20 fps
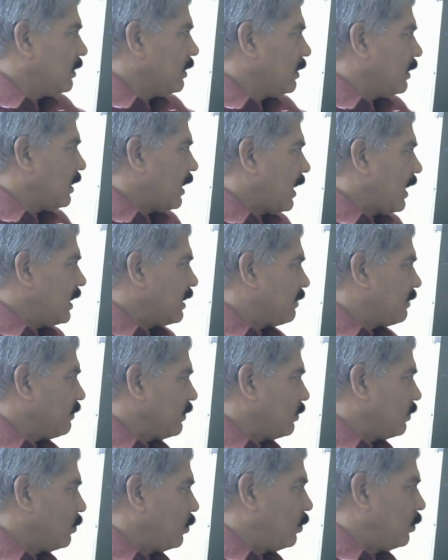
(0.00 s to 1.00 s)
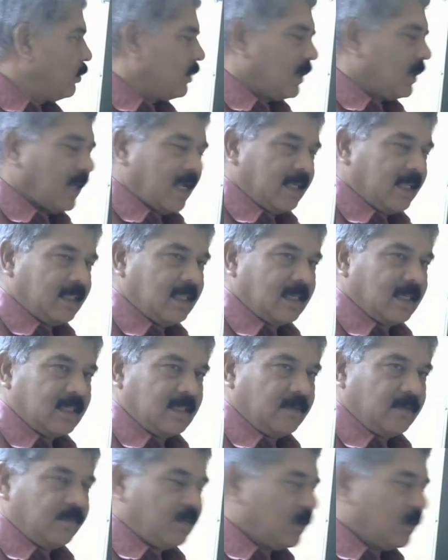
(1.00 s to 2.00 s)
and it will go like
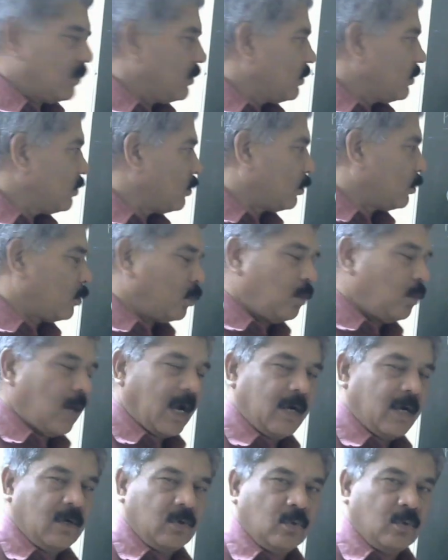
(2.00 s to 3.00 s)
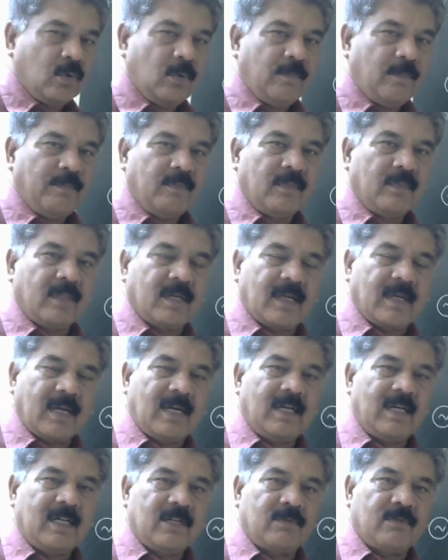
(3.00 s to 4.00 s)
this. So through R2, the
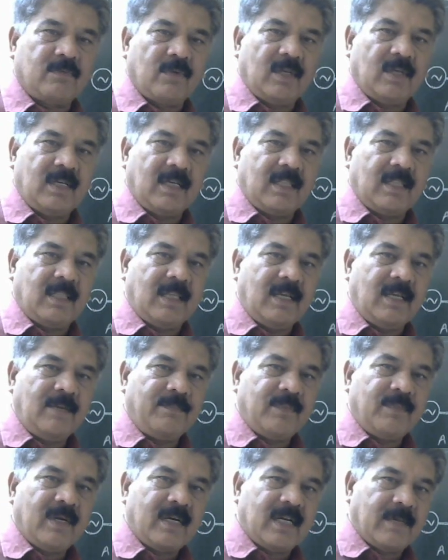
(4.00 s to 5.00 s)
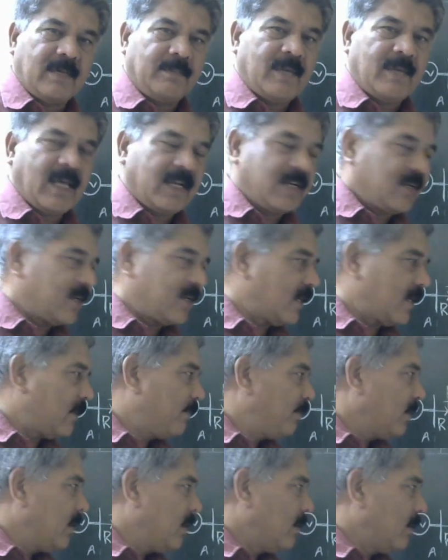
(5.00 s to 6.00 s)
current is flowing in the trip direction.
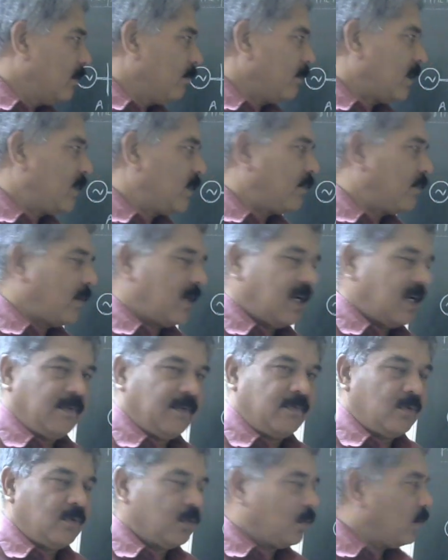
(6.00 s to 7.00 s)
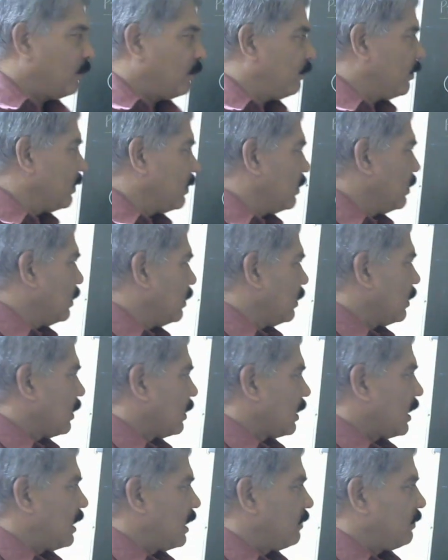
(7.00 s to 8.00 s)
But for F2,
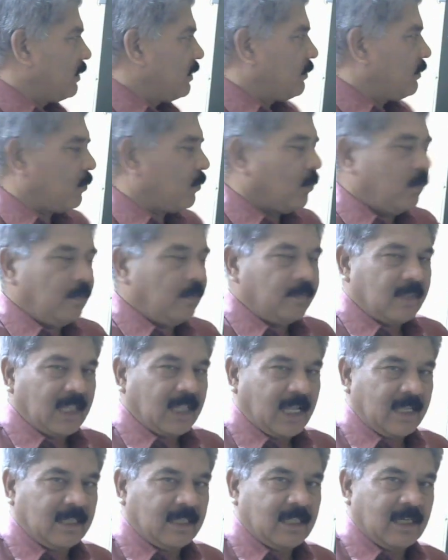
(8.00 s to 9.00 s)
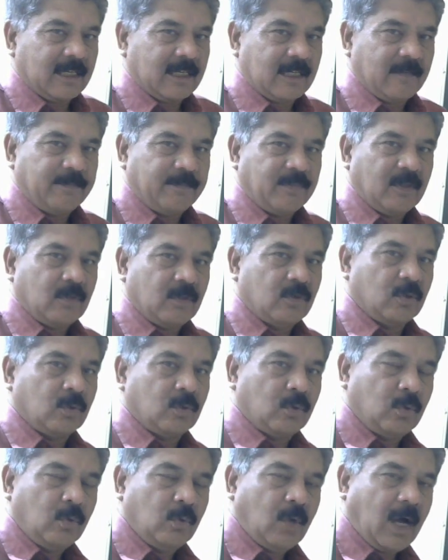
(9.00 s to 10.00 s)
current will flow like this. So
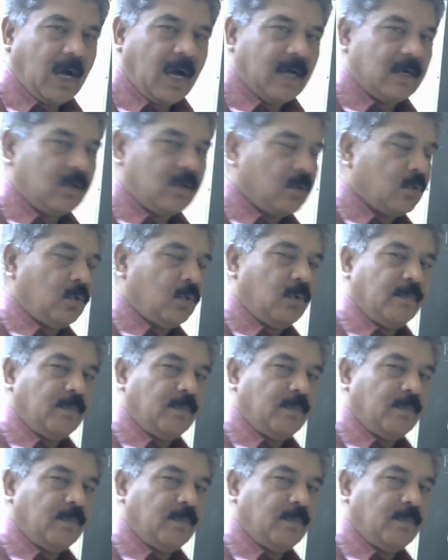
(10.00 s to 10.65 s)
through R2,